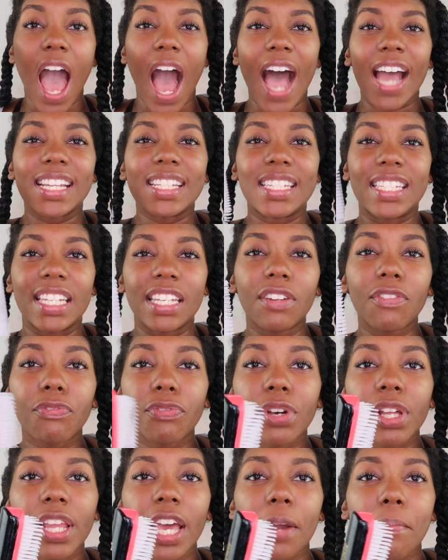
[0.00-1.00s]
I did
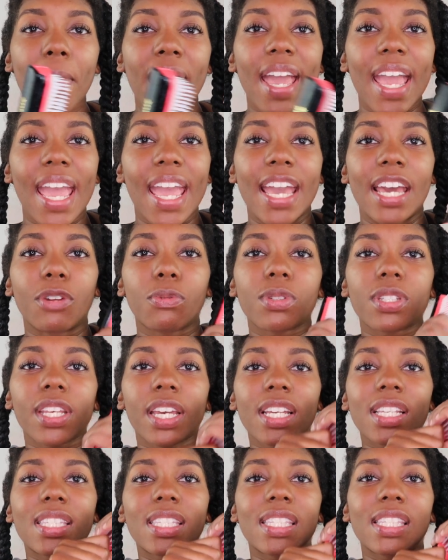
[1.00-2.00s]
feel like my hand was
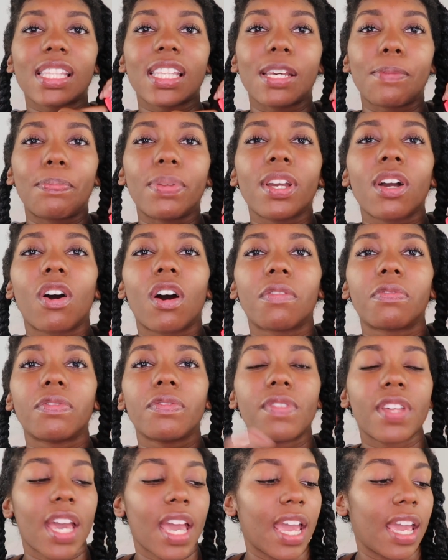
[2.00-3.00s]
like slipping off
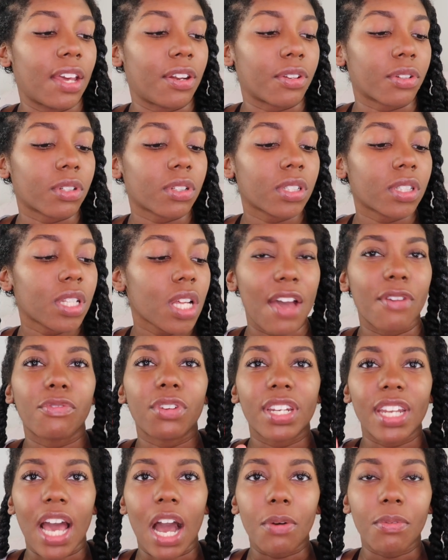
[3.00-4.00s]
of the handle
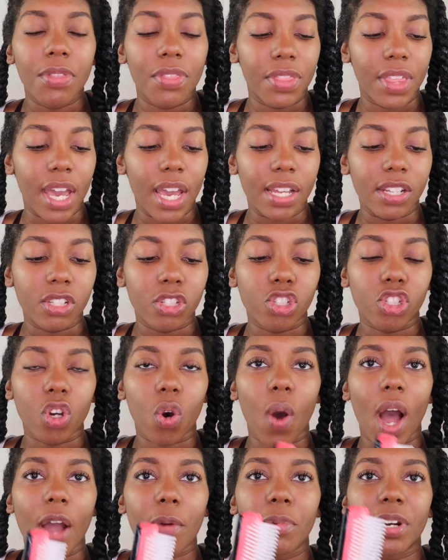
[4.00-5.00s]
every now and then,
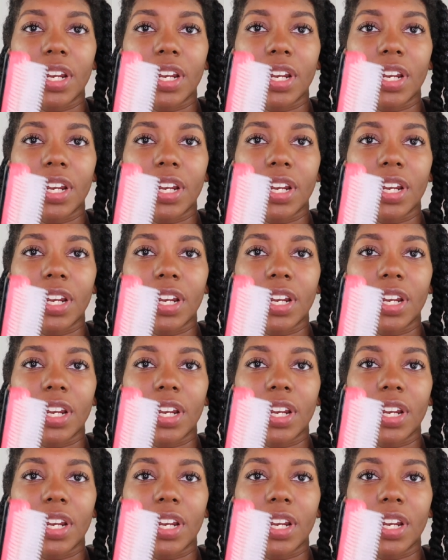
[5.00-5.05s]
so I